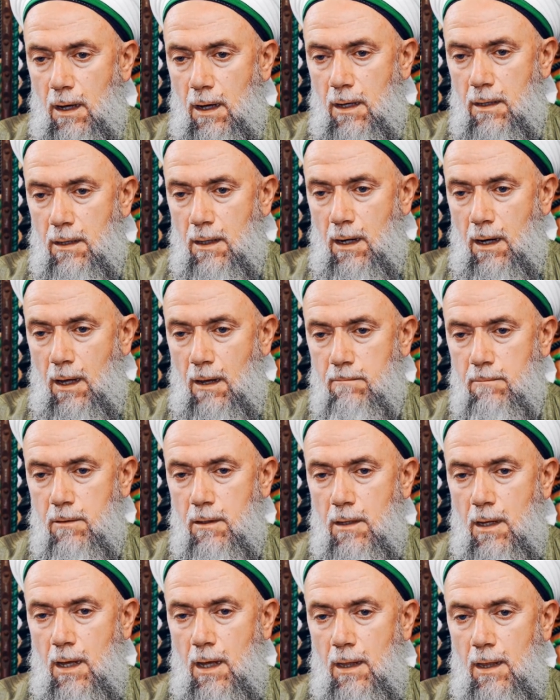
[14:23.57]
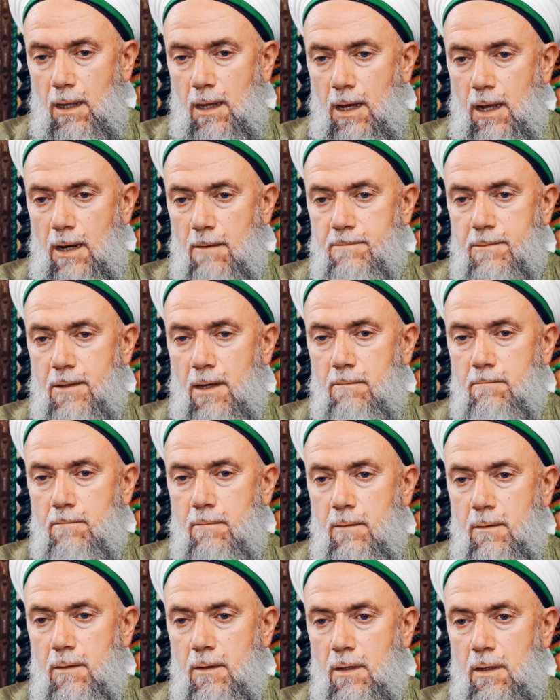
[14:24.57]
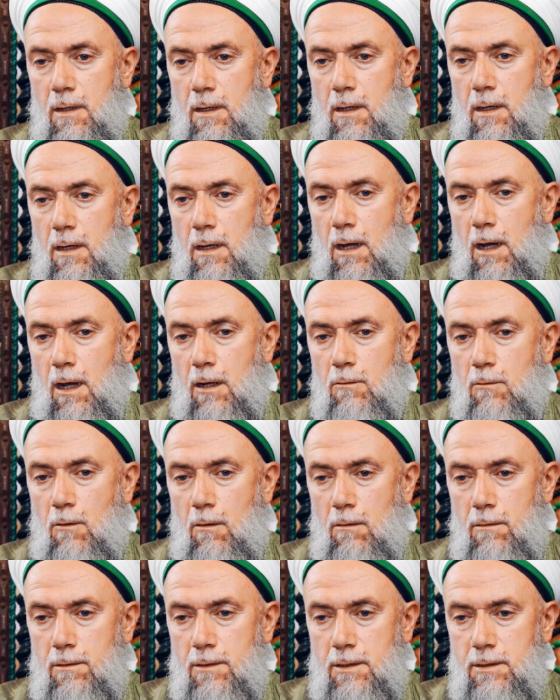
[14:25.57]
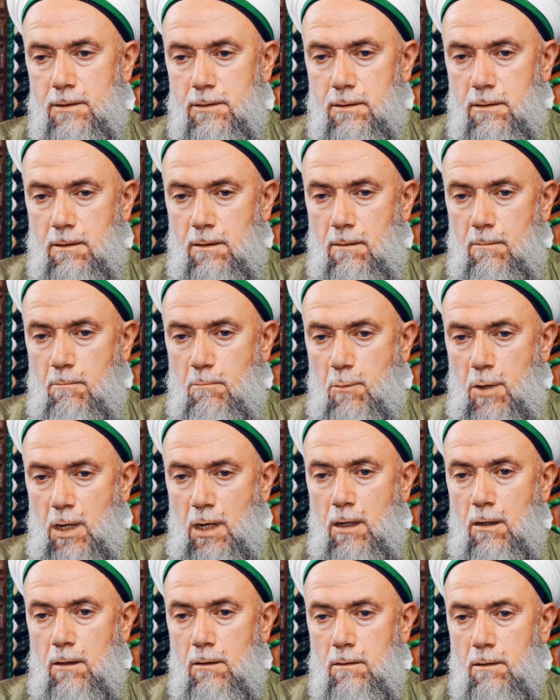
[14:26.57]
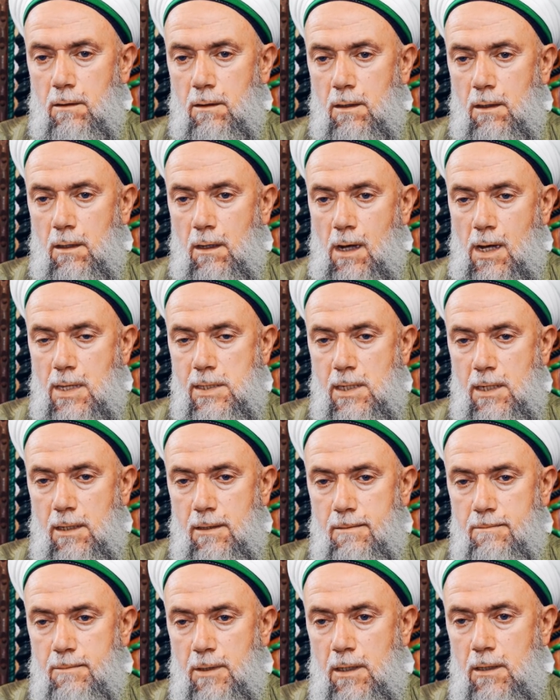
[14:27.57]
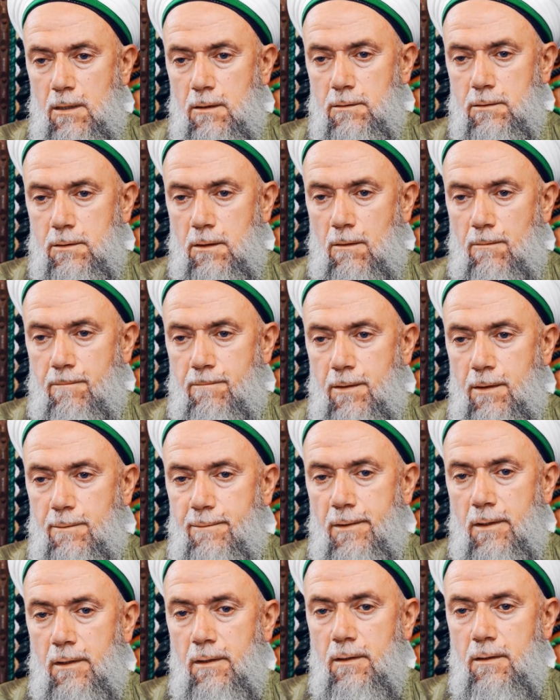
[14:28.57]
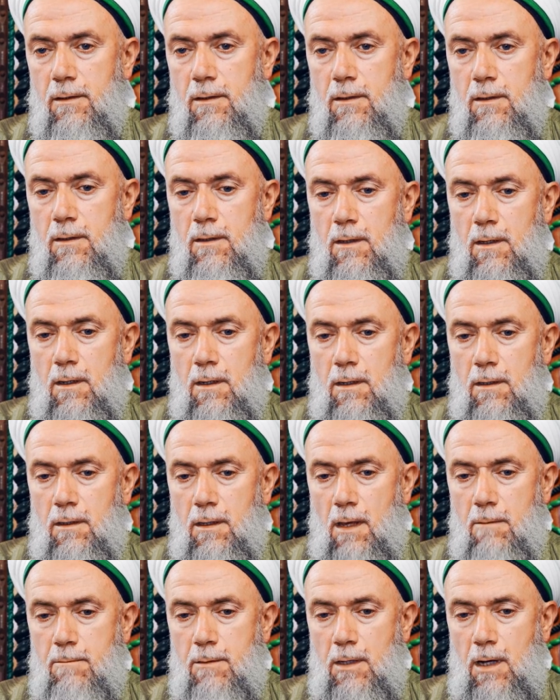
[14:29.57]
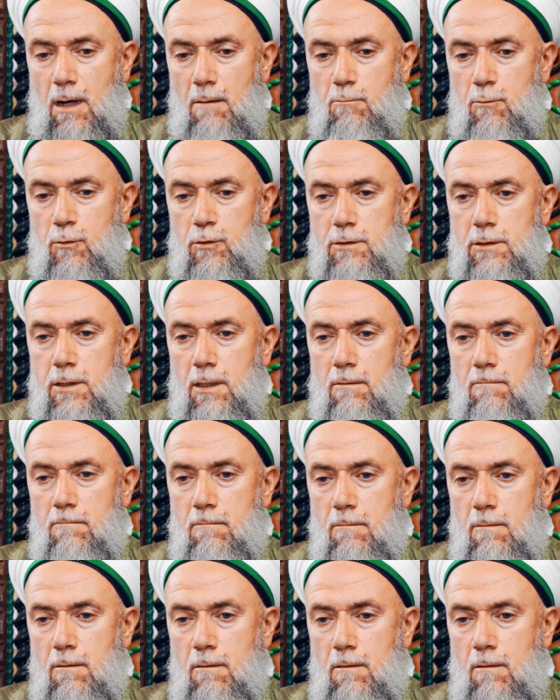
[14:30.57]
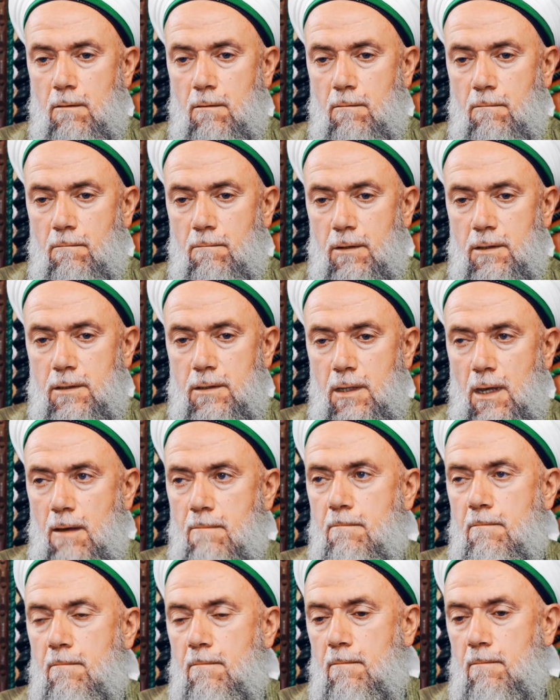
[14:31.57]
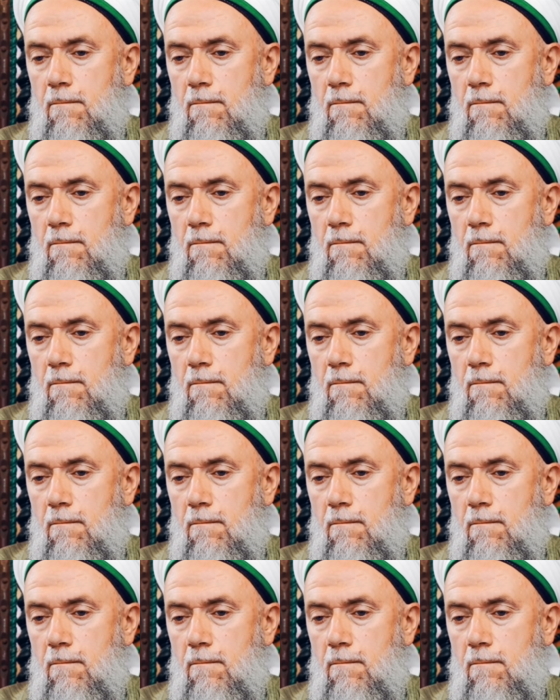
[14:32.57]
And Alhamdulillah, Allah helped them, and all these hundreds of millions of people, they become Muslim with them.